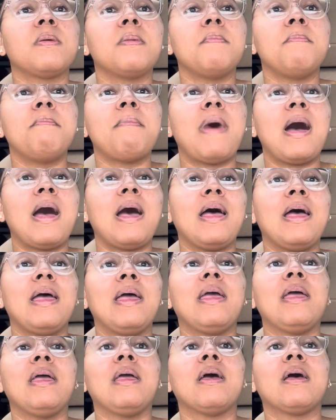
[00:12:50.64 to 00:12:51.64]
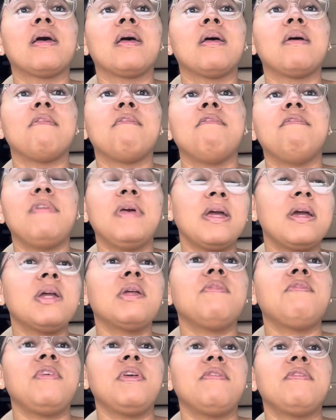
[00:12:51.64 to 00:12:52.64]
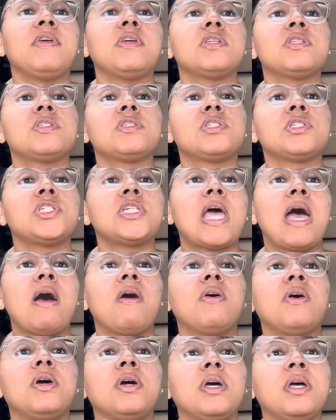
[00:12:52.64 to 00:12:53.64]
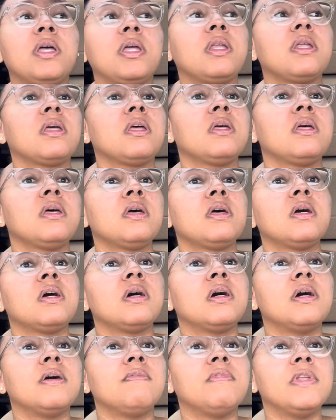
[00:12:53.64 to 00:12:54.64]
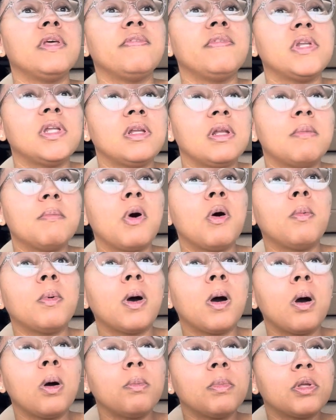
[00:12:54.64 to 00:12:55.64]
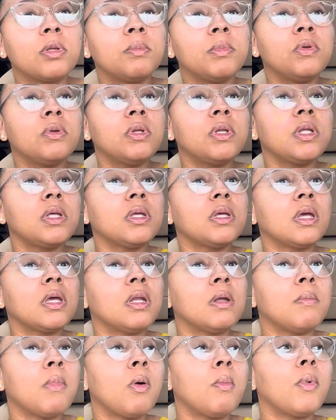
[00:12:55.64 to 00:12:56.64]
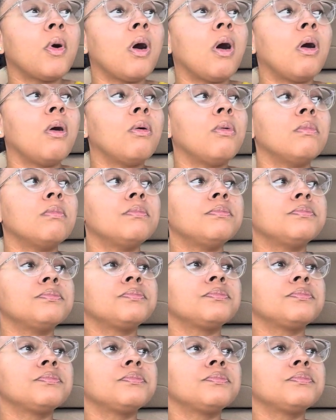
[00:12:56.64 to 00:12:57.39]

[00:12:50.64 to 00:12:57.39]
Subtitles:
my very vivid childhood of living in a mobile home community in a mobile home.